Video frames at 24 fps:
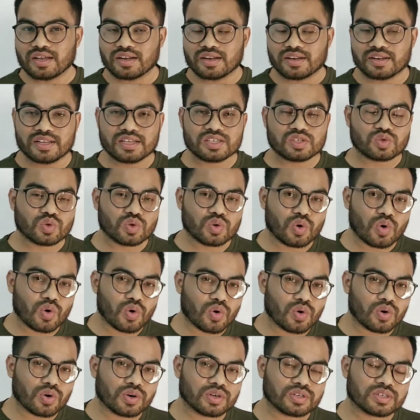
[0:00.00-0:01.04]
These
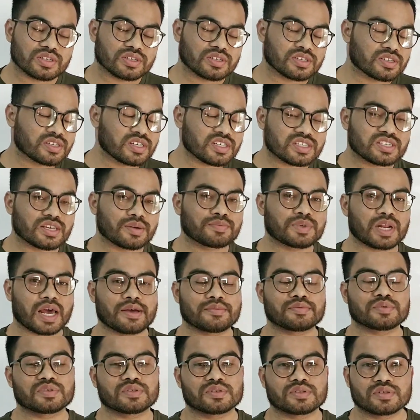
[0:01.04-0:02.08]
3
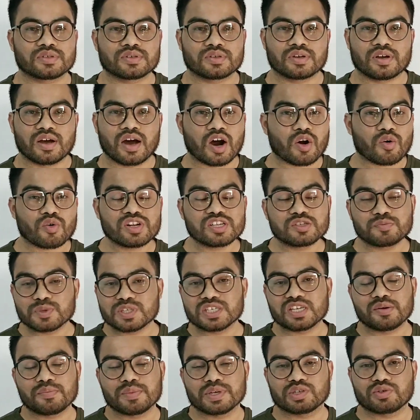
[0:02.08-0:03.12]
subtypes are all
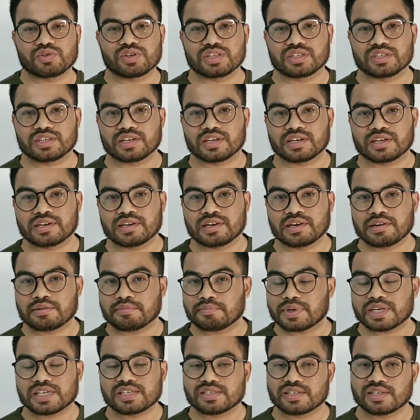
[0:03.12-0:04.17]
special majority,
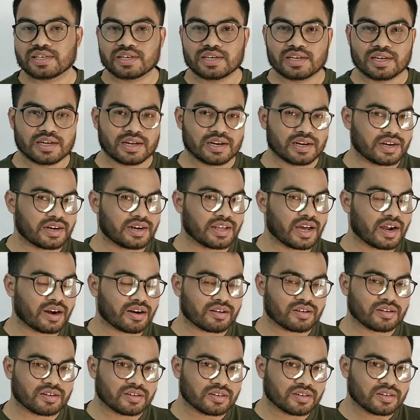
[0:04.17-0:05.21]
but they
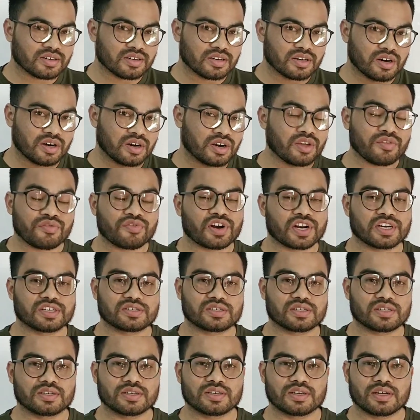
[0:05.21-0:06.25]
are
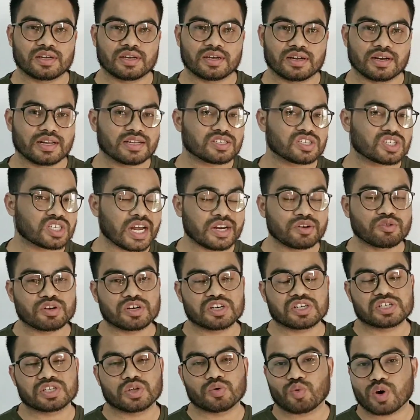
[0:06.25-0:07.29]
different. Let's try to
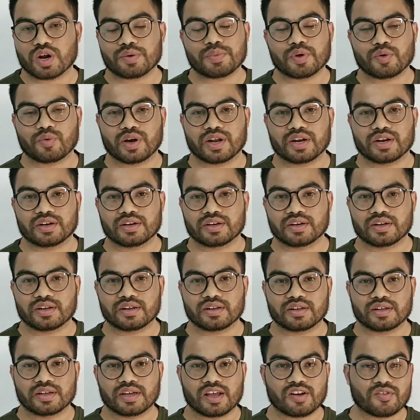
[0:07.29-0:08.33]
understand one by one.
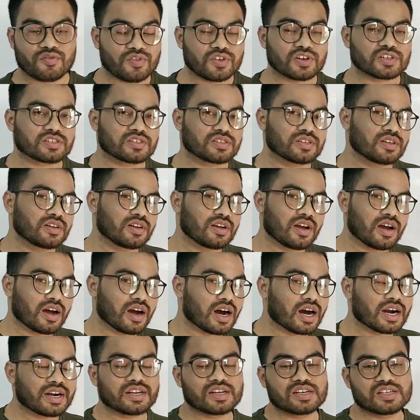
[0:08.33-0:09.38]
And first,
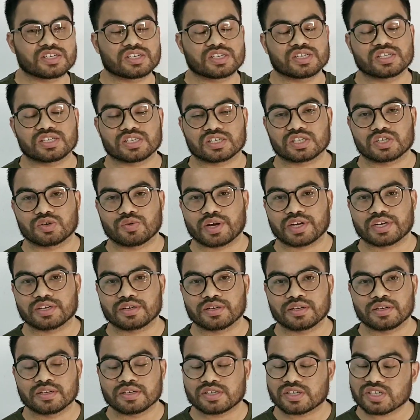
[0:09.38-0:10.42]
Article
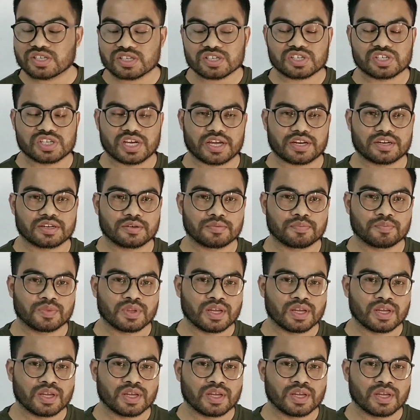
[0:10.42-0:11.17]
368.